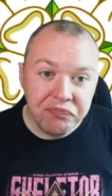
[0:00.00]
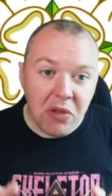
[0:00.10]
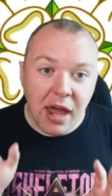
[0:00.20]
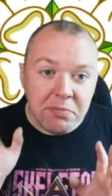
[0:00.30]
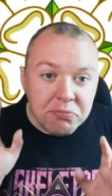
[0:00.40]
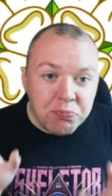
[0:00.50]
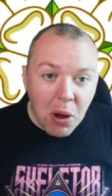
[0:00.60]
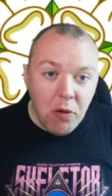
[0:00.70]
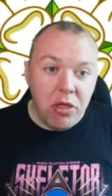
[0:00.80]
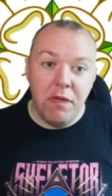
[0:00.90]
and
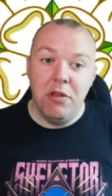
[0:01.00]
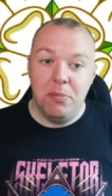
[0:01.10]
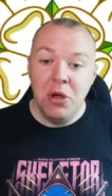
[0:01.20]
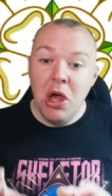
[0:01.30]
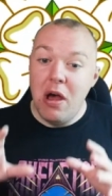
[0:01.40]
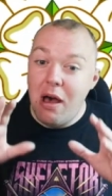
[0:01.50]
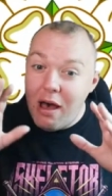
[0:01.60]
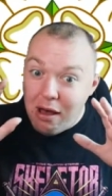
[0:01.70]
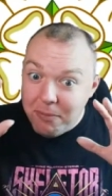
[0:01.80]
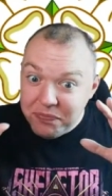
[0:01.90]
both of them
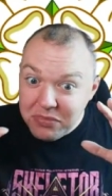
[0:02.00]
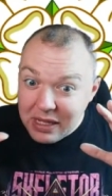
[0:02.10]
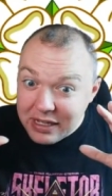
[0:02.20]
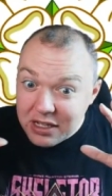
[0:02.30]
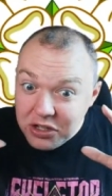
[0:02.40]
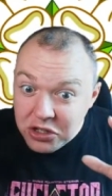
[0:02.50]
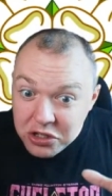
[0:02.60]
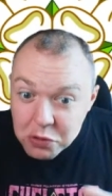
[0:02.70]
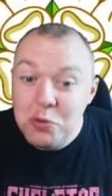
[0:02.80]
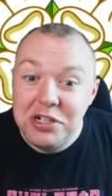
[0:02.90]
are
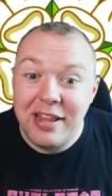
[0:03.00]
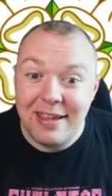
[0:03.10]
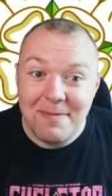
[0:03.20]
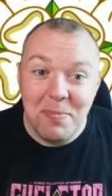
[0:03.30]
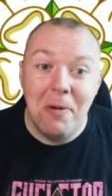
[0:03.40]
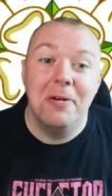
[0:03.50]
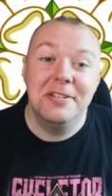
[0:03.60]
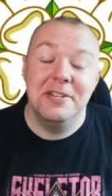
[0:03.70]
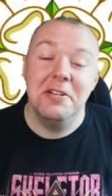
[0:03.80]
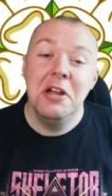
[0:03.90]
hugely
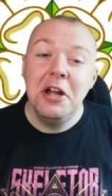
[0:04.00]
important.